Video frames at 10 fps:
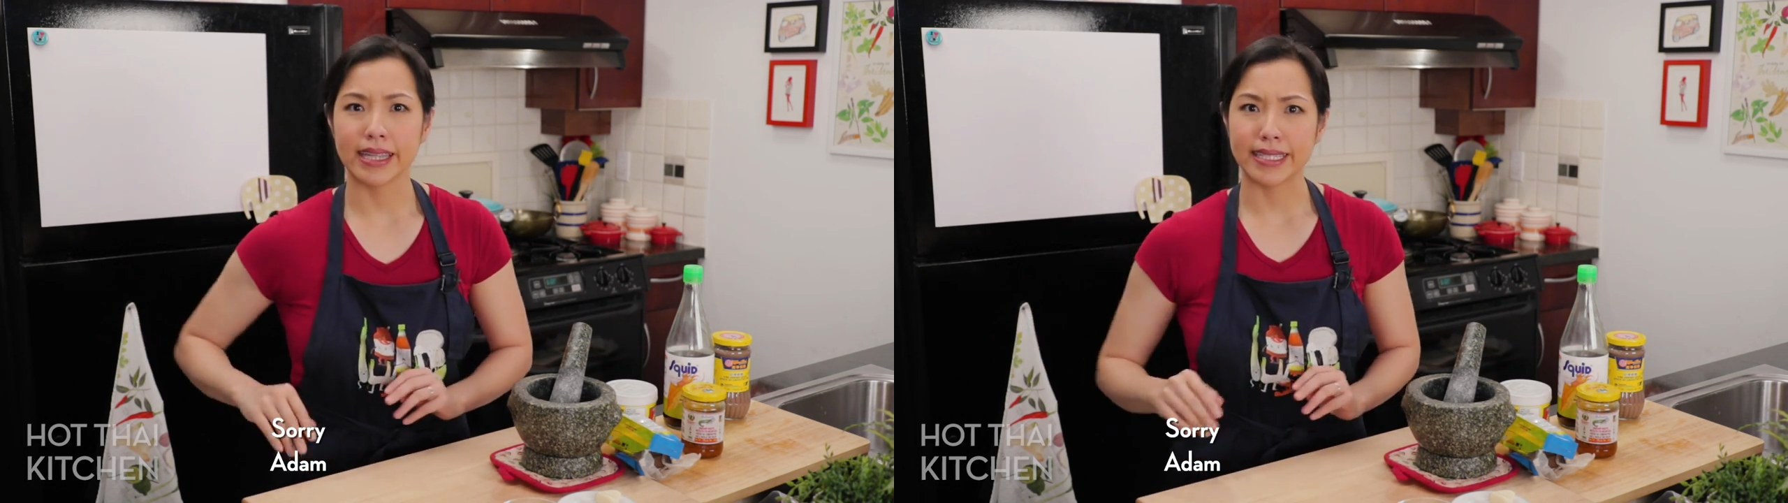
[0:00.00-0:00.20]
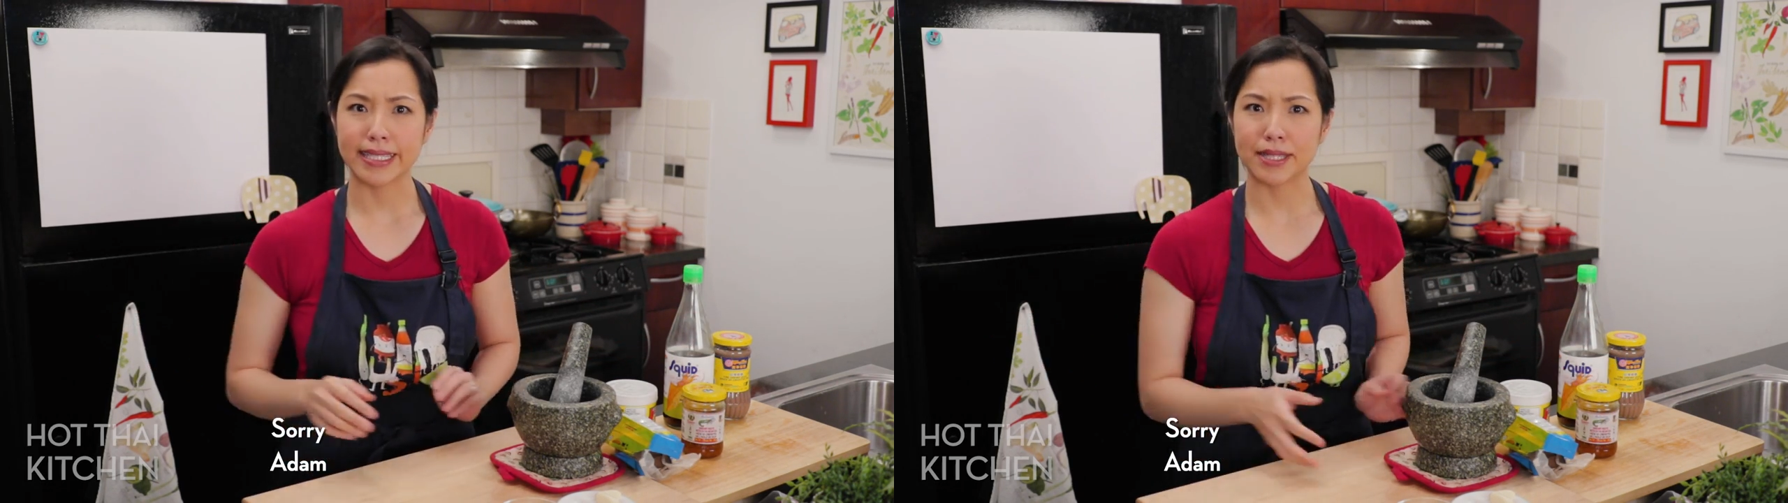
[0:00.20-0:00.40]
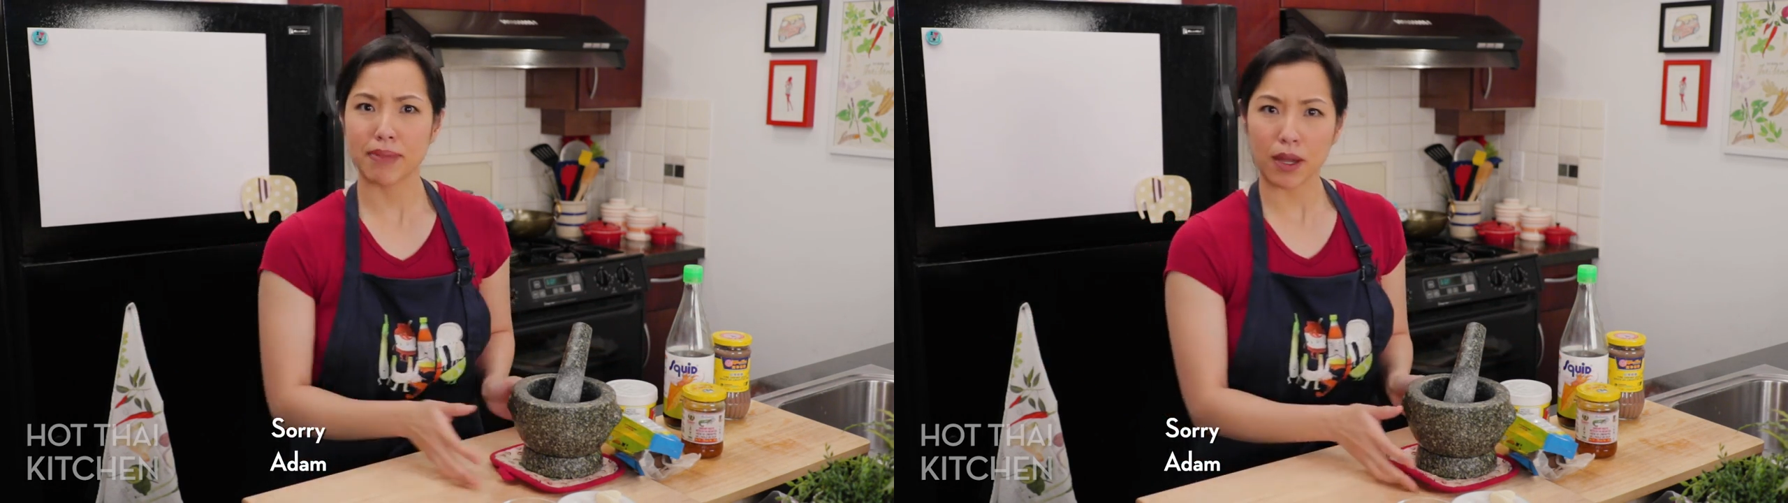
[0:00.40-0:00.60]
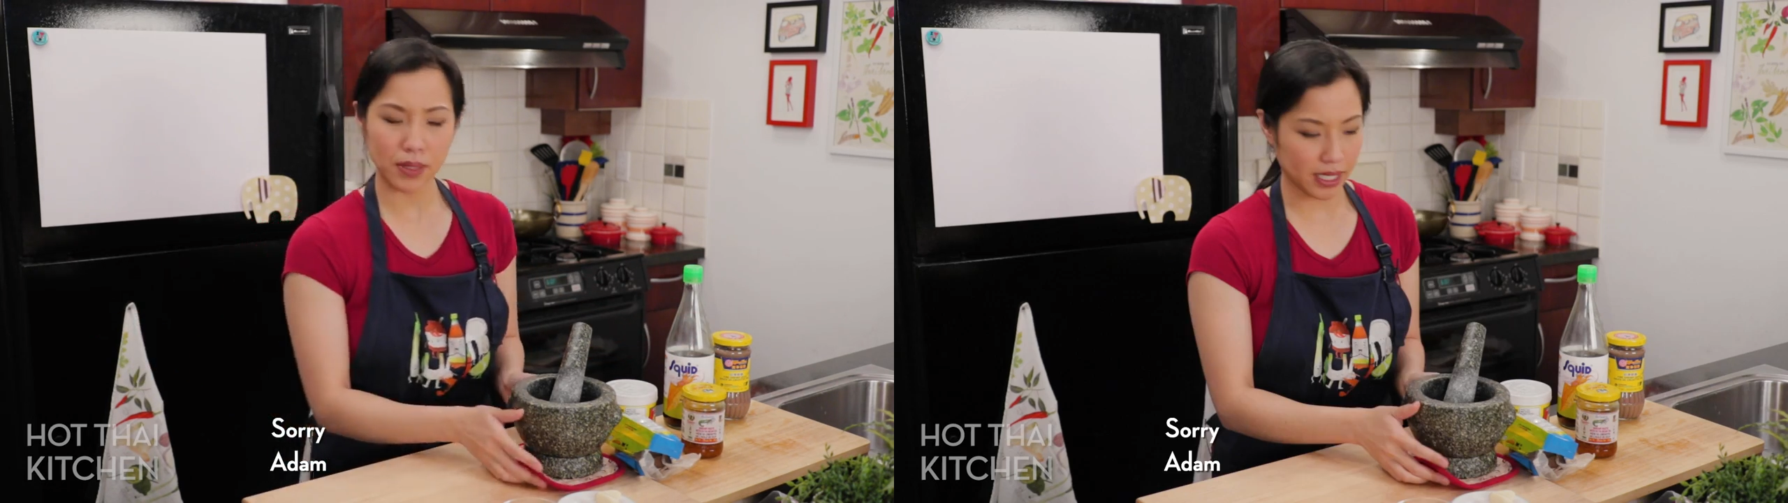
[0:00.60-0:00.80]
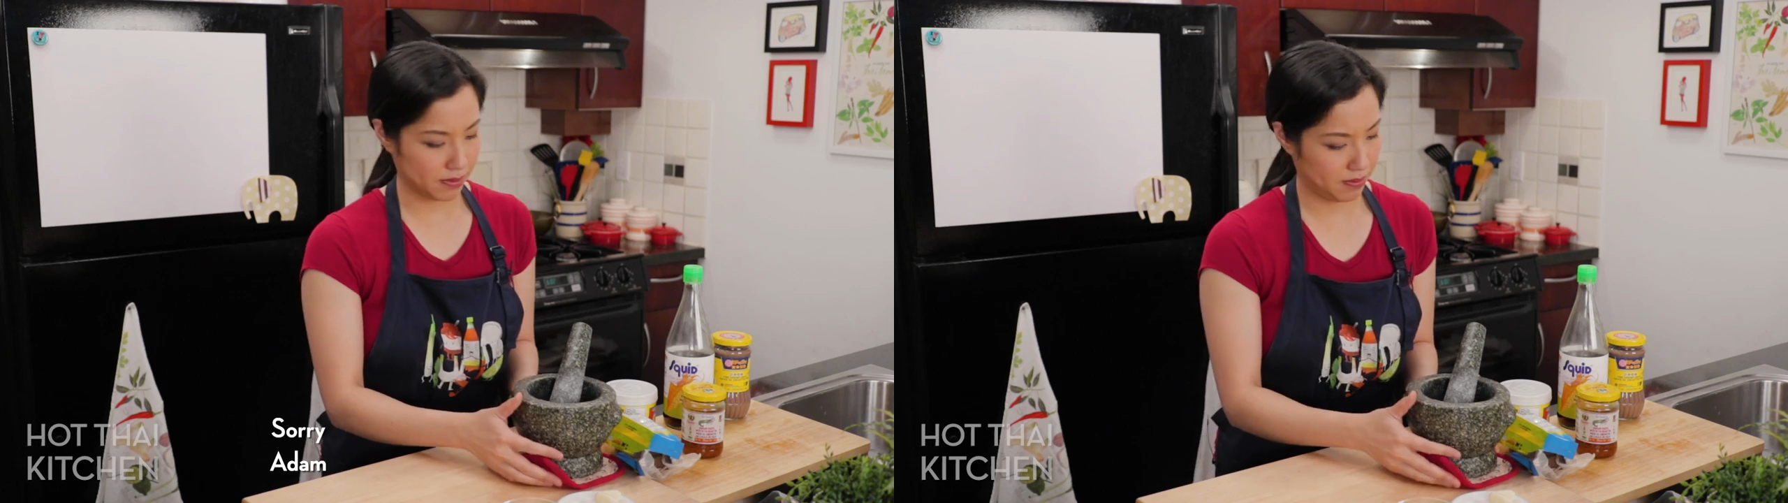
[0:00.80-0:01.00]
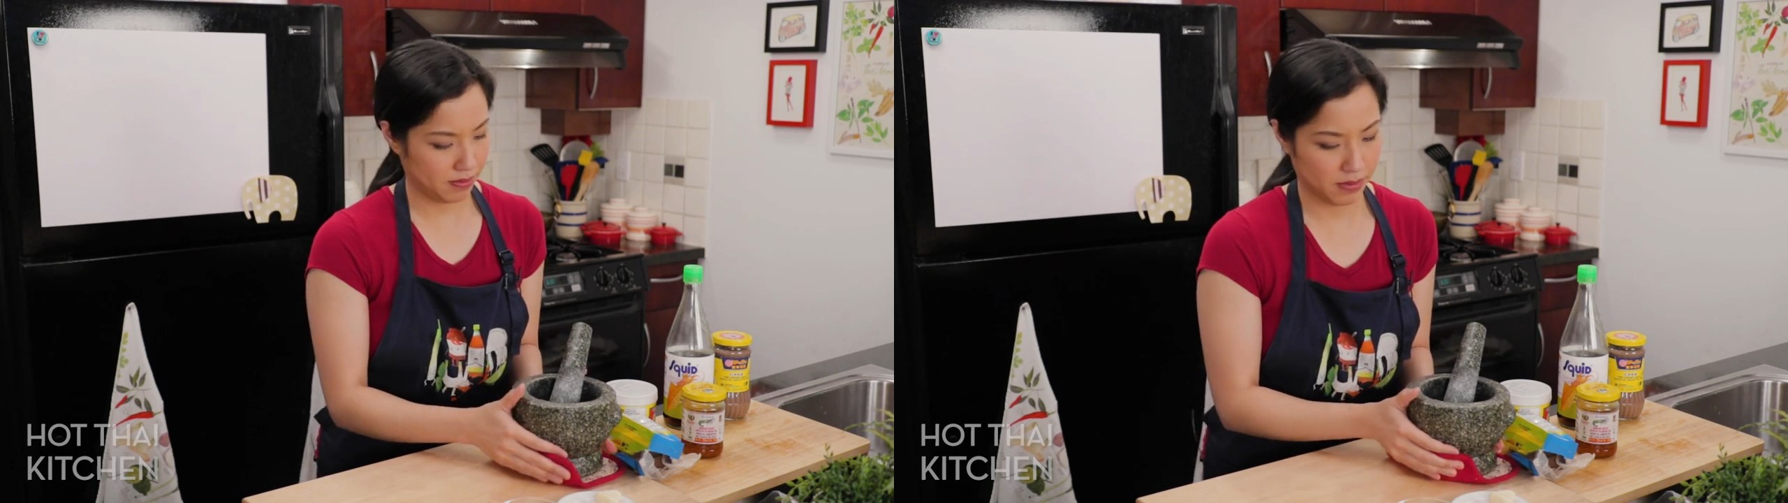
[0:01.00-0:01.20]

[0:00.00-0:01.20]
let's get pounding.